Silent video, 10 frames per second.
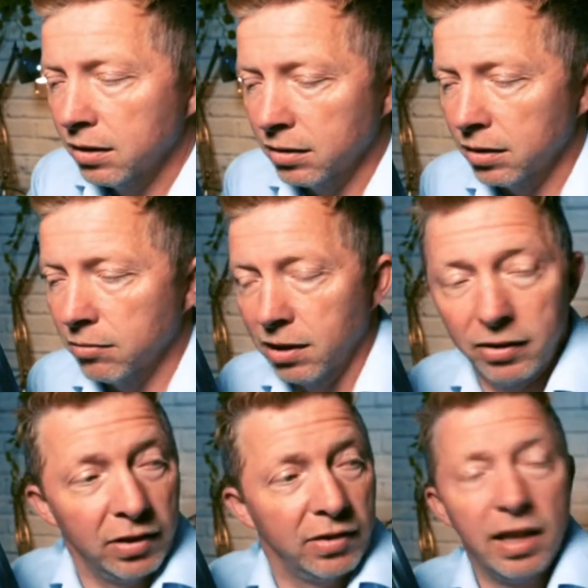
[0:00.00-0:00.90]
don't know where it
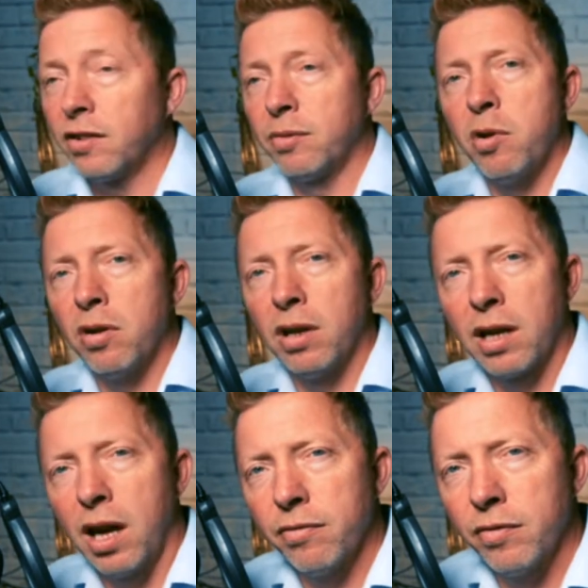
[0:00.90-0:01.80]
is, it's that small I
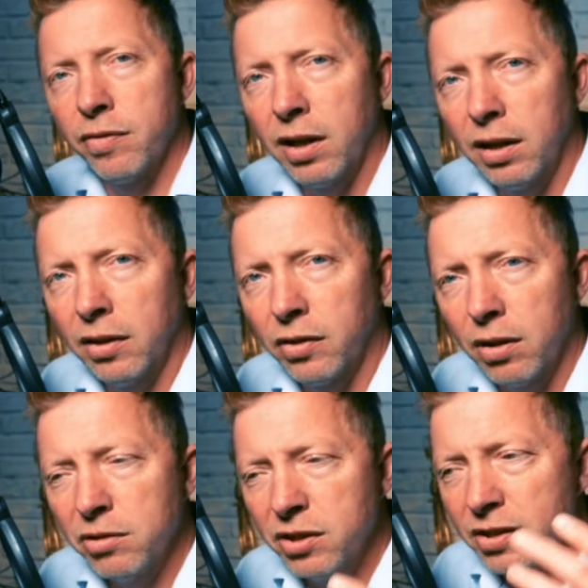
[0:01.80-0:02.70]
can't even find it. So
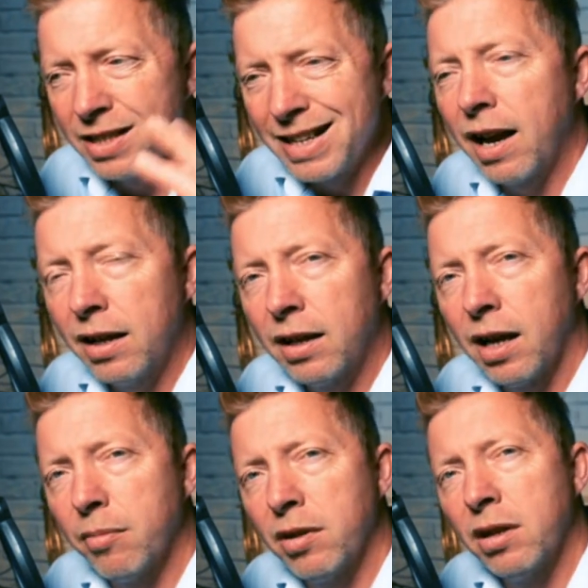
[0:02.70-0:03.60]
it was just a tiny
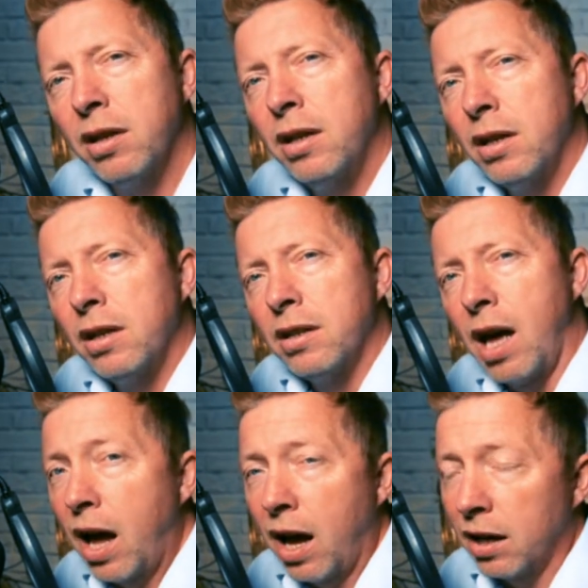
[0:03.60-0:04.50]
camera
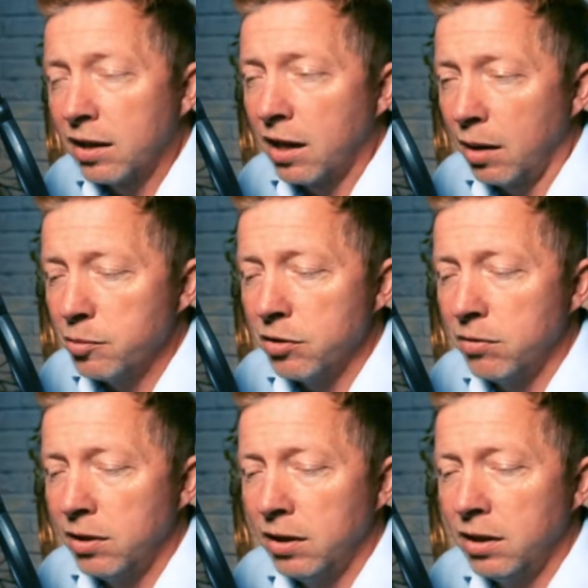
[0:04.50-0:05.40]
that I had
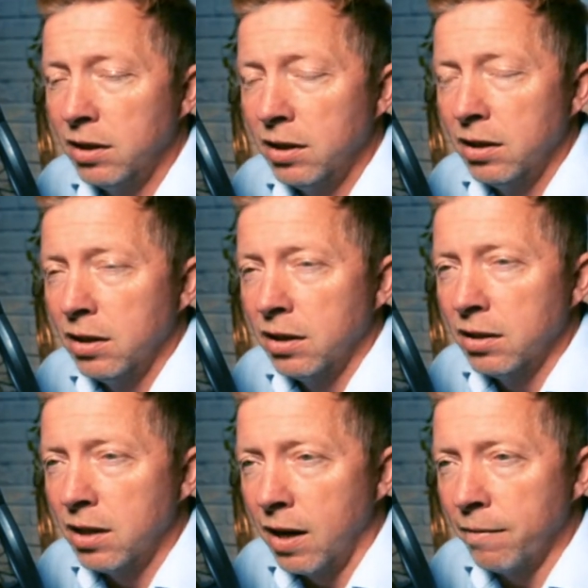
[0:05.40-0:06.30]
capturing
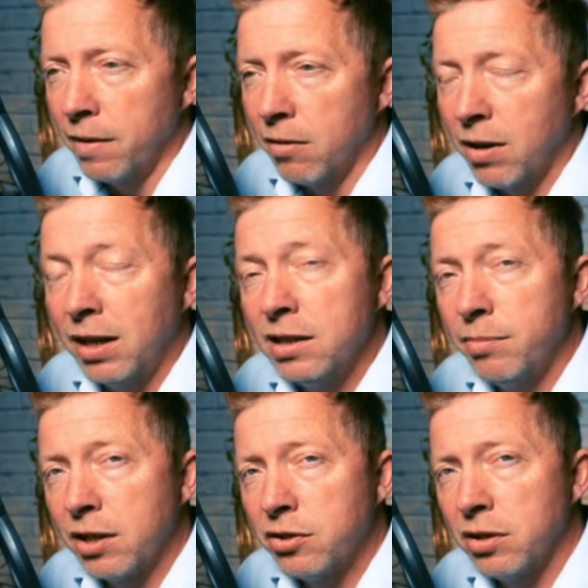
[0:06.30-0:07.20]
that. Now I need to
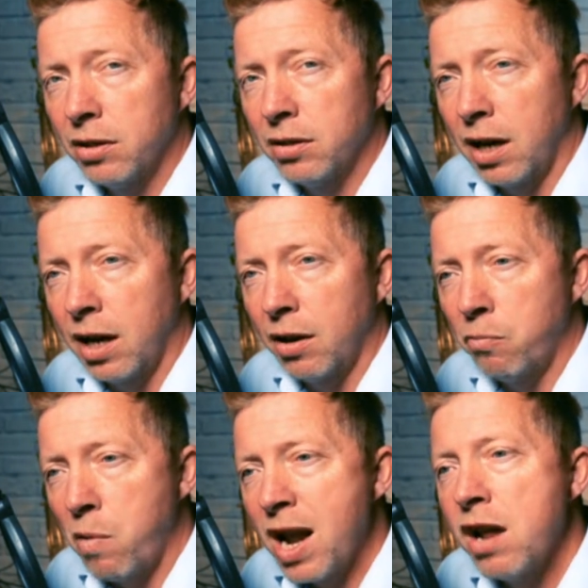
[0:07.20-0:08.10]
make sure that
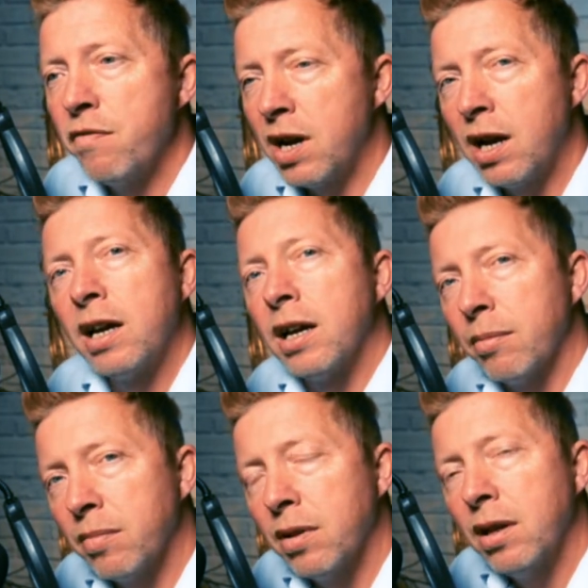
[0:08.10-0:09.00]
wherever I
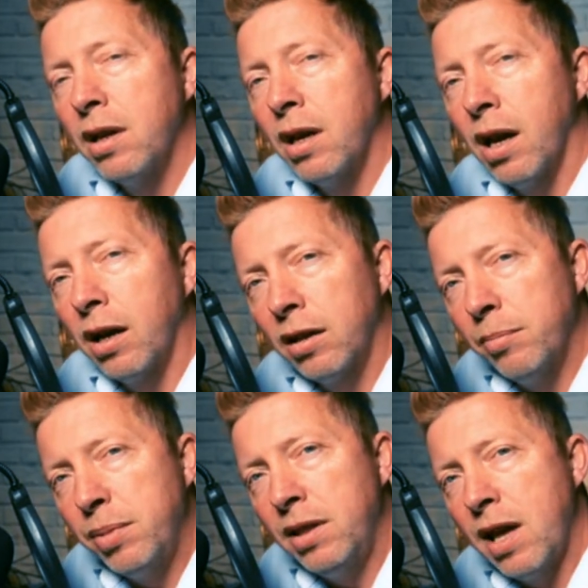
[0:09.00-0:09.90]
am, I'm going to
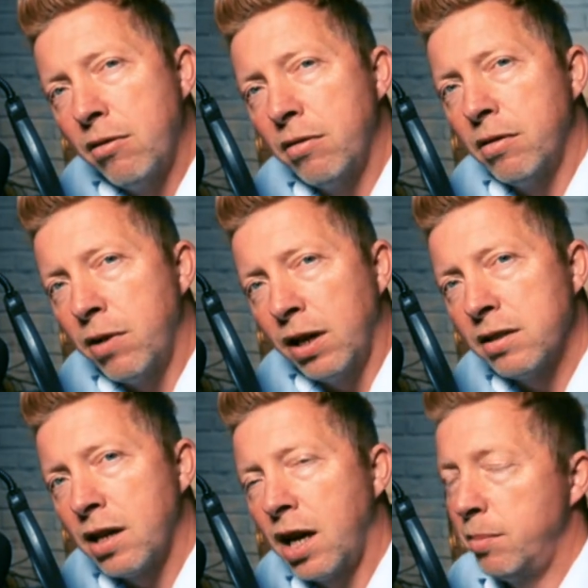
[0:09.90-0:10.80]
be there at the right
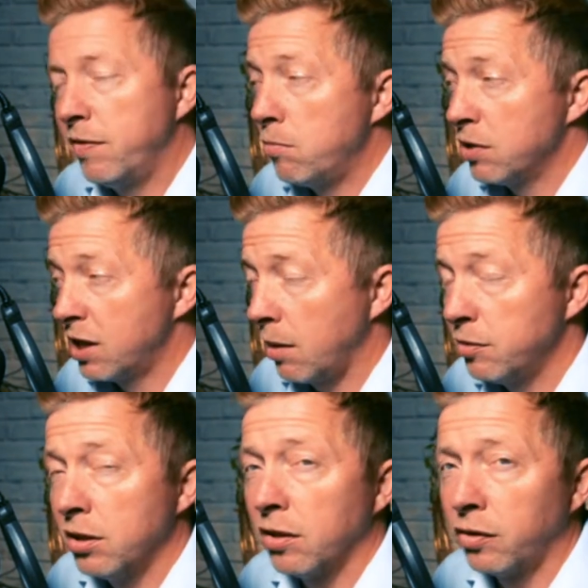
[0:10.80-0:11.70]
time. If I want to
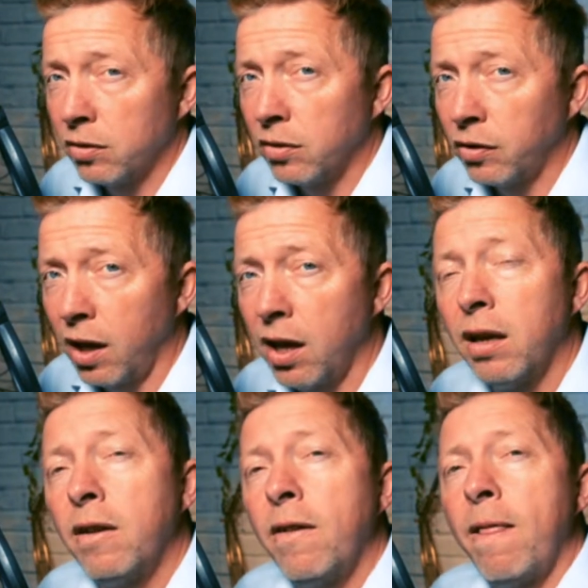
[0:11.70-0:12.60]
capture the sunset,
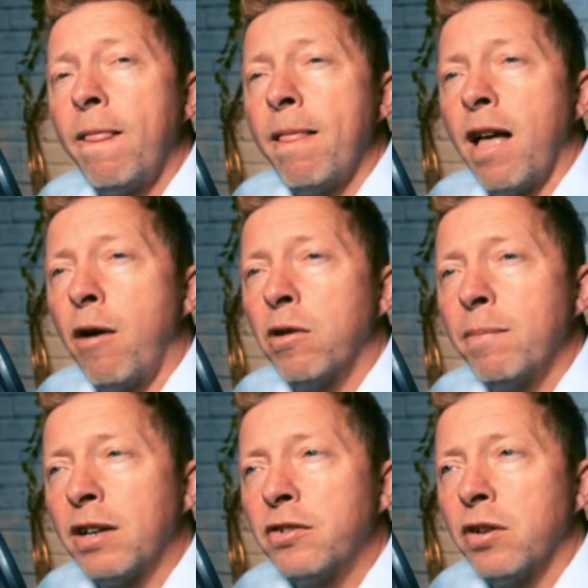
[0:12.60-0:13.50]
I want to
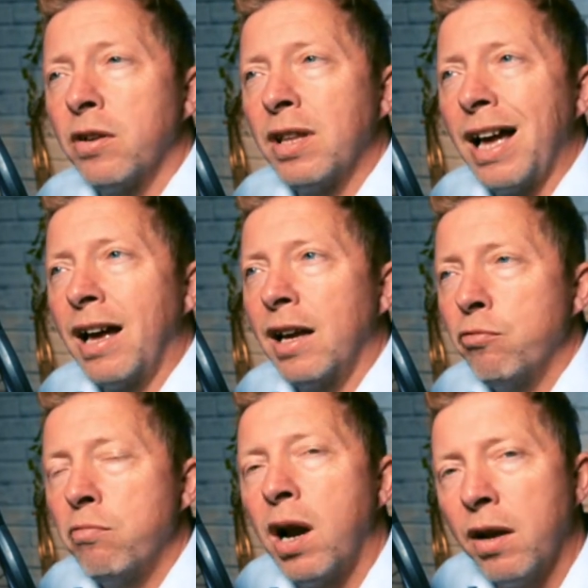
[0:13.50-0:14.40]
make sure that I
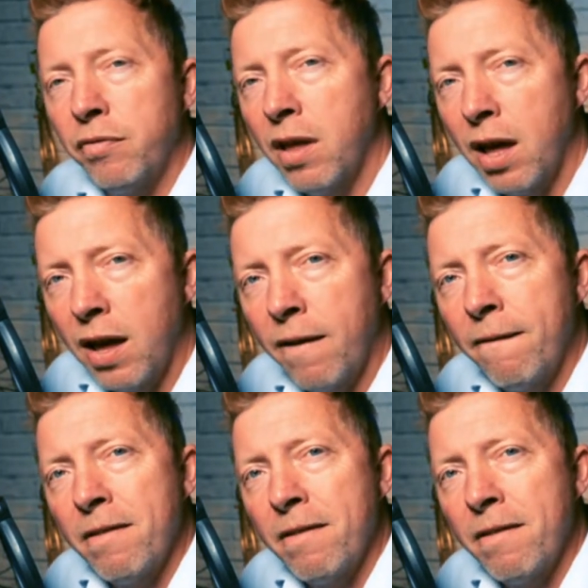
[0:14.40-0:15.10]
arrive there